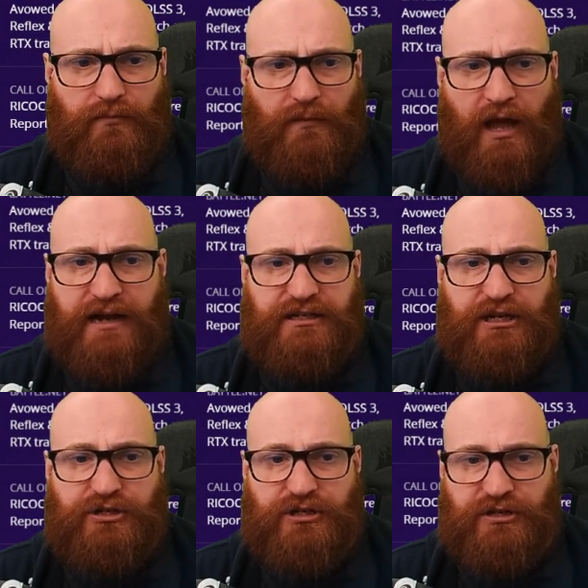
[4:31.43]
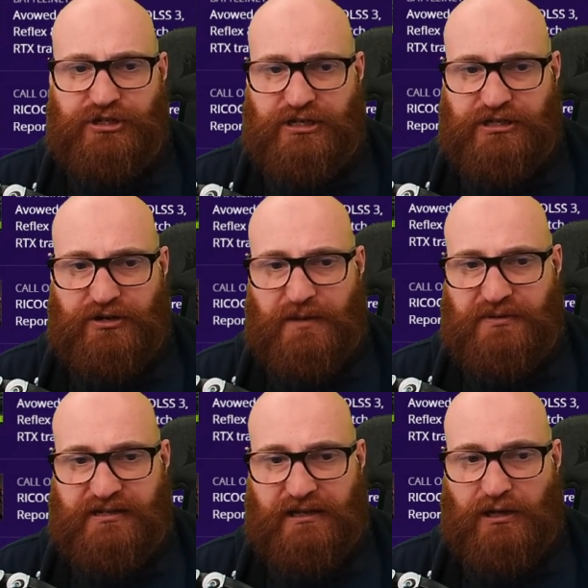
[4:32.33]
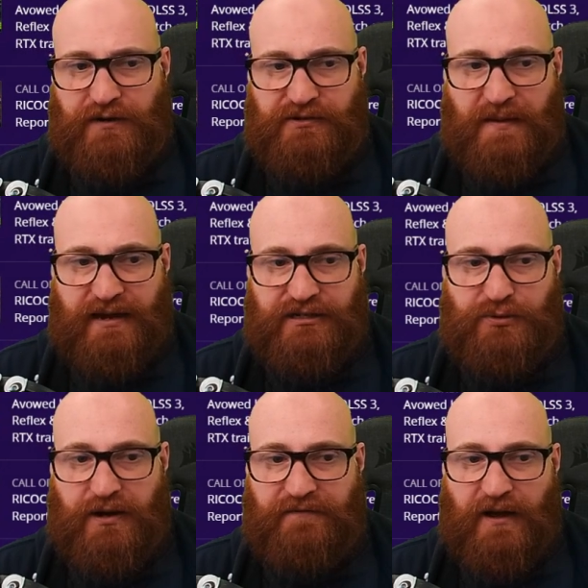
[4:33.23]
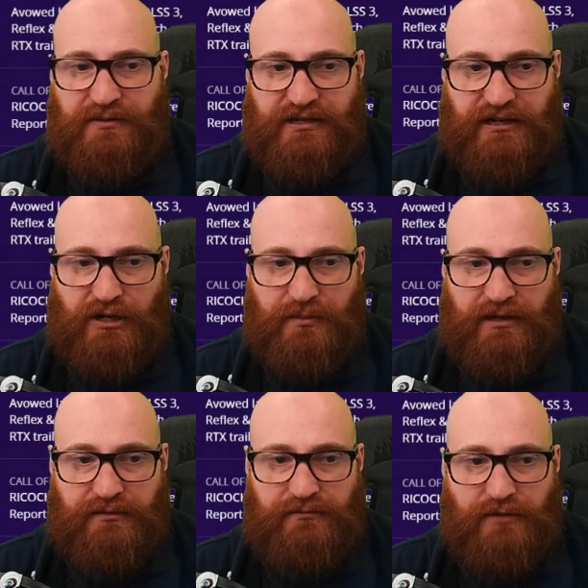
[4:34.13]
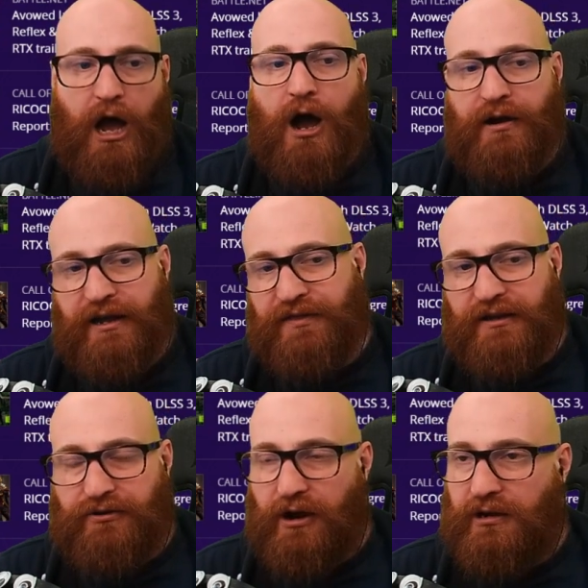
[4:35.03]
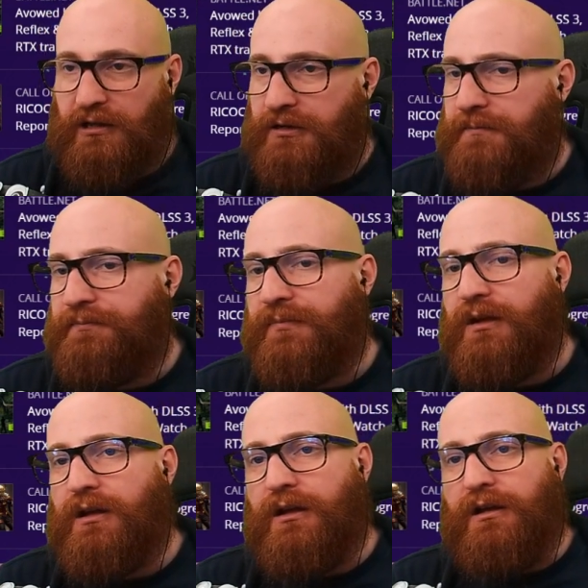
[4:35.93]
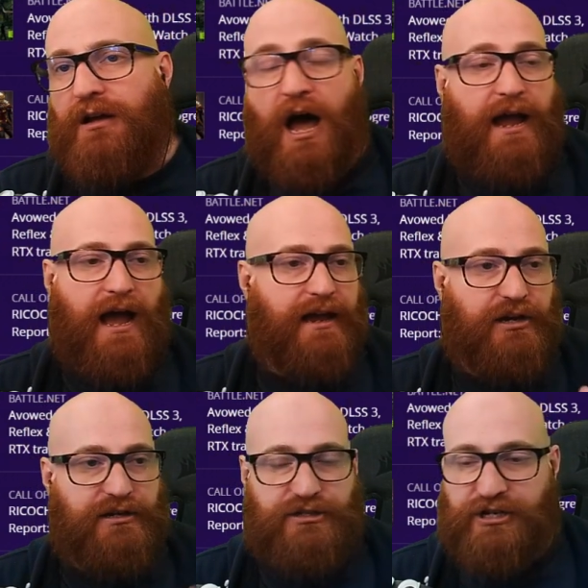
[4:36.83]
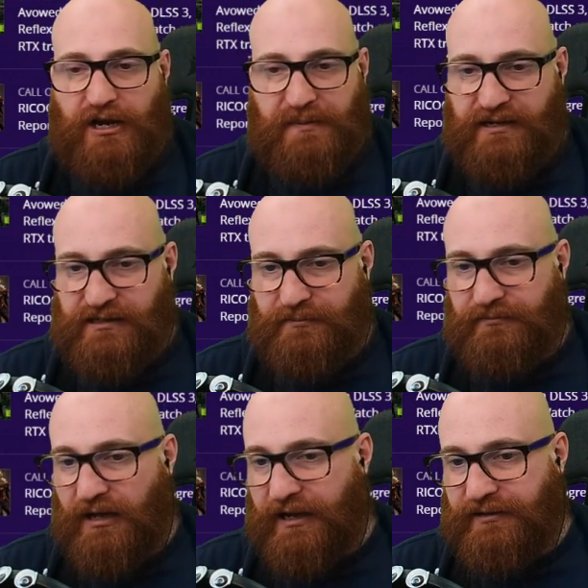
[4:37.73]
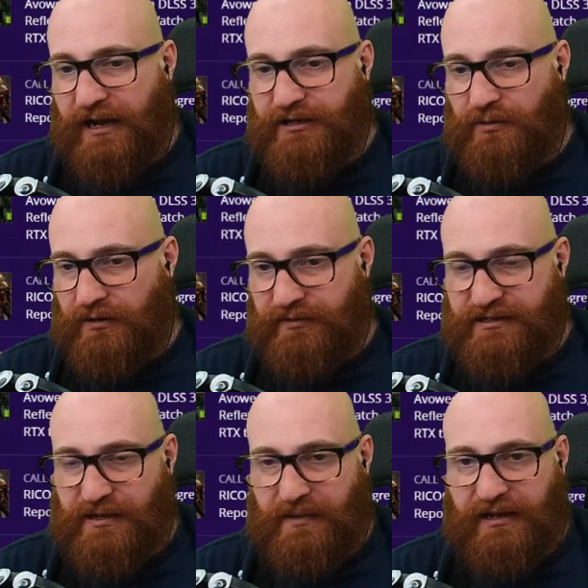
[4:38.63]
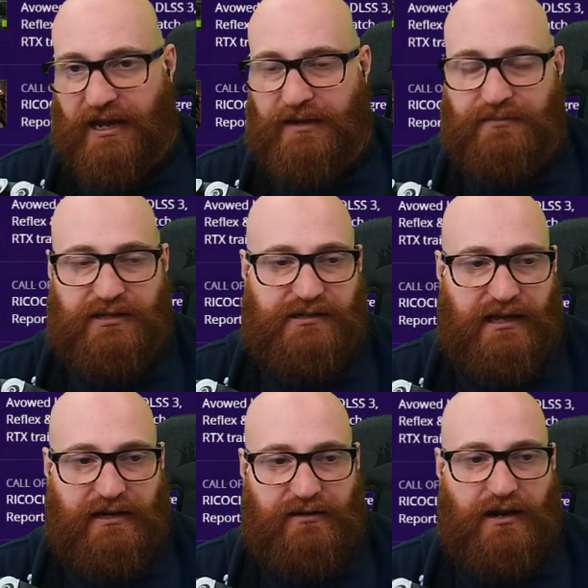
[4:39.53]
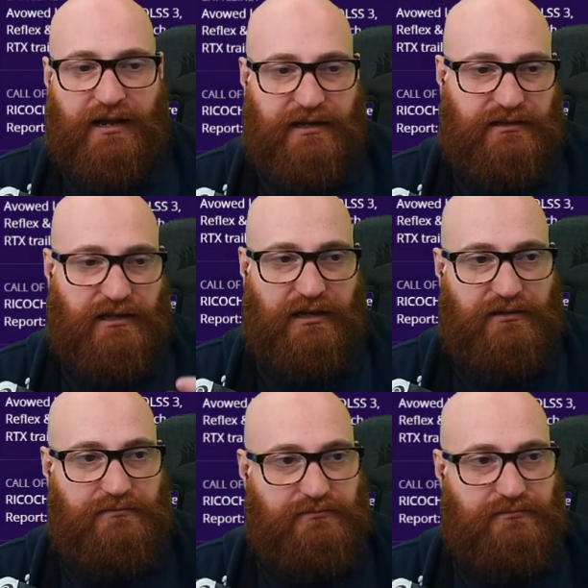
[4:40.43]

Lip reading: Executioner is just 30%. Lord of his Pack is 25% human. Oh, okay. Thank you, Chronicler. I couldn't check because I don't want to reset my game because then I get the